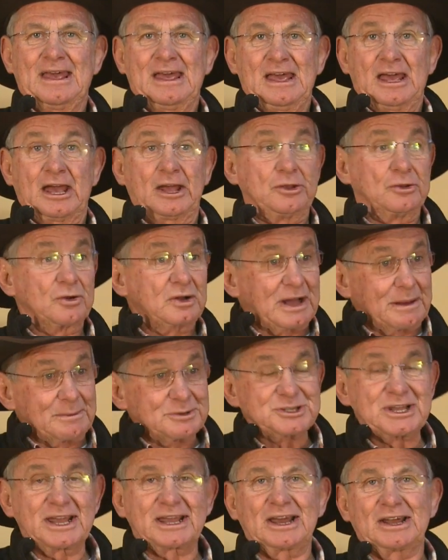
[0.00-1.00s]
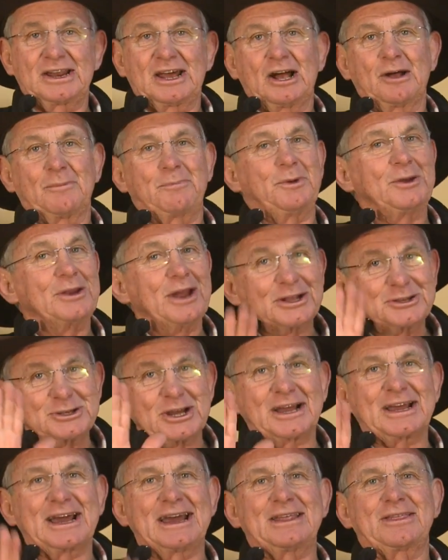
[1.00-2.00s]
And you'll come and say, can I help you? No, it's
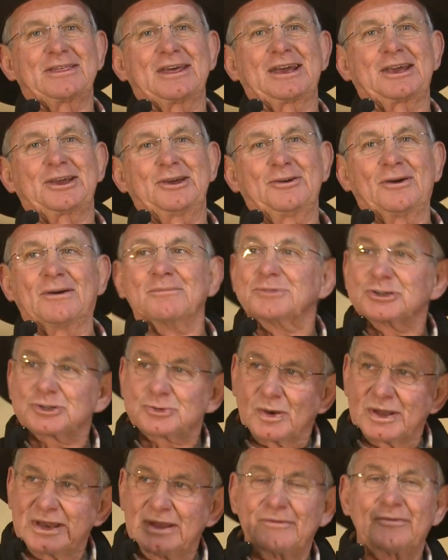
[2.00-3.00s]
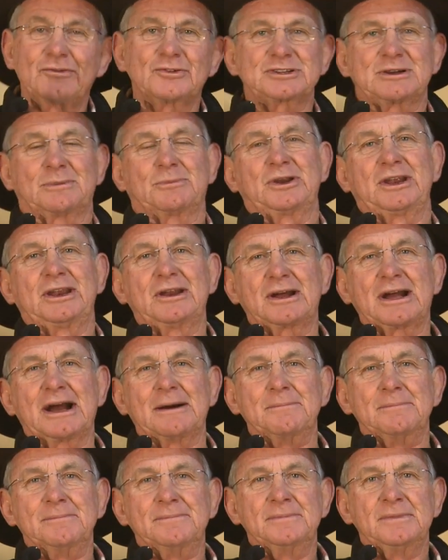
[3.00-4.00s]
okay, thank you. I'm just waiting for somebody to
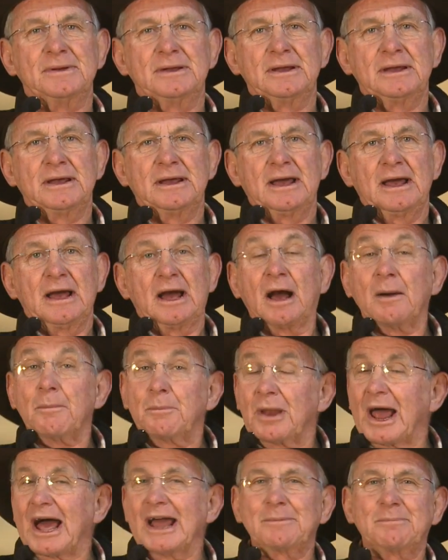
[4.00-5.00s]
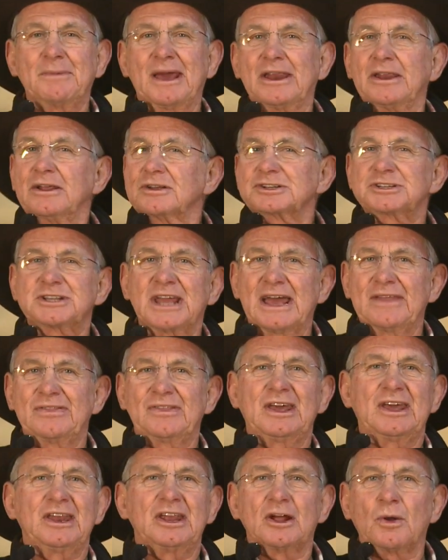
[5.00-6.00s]
come. A blind man, he'll stand
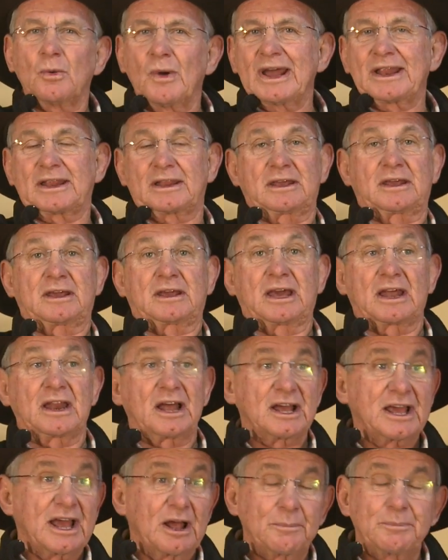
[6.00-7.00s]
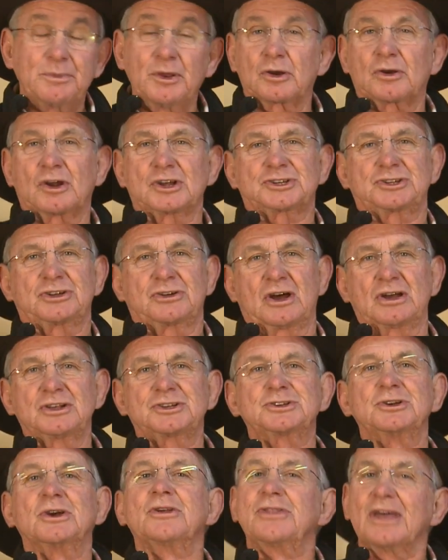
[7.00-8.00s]
there and he'll wait. Can I help you across the road,
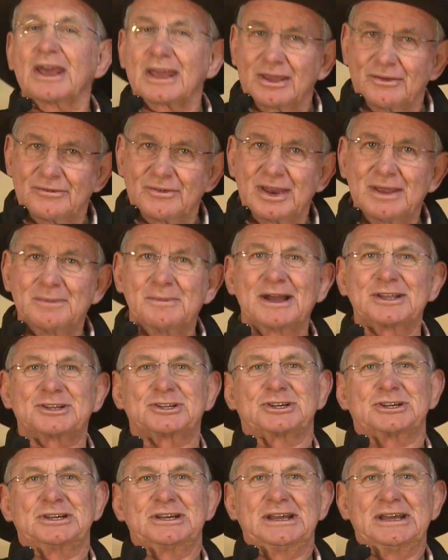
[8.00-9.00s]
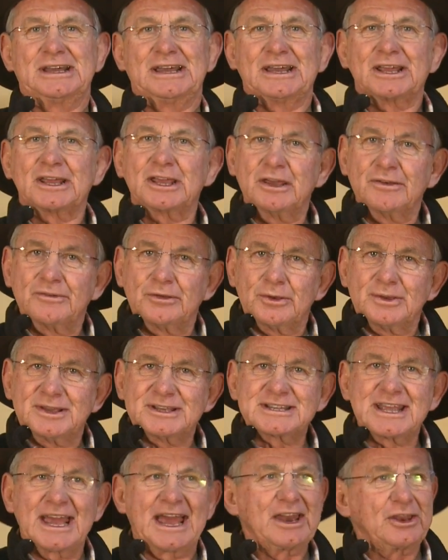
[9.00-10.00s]
sir? Thank you very much. Give you
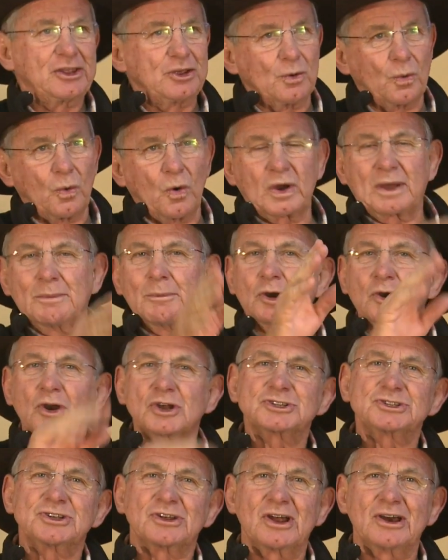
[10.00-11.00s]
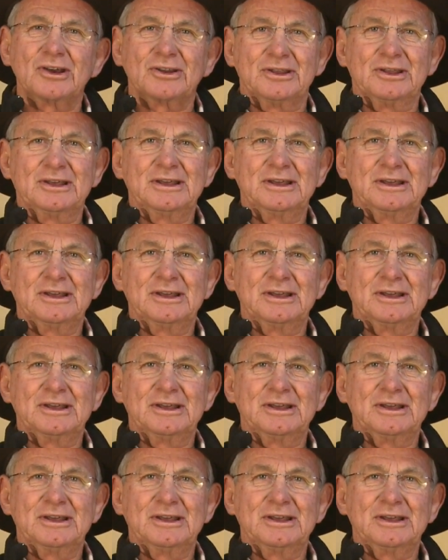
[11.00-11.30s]
his hand, you walk him across the road.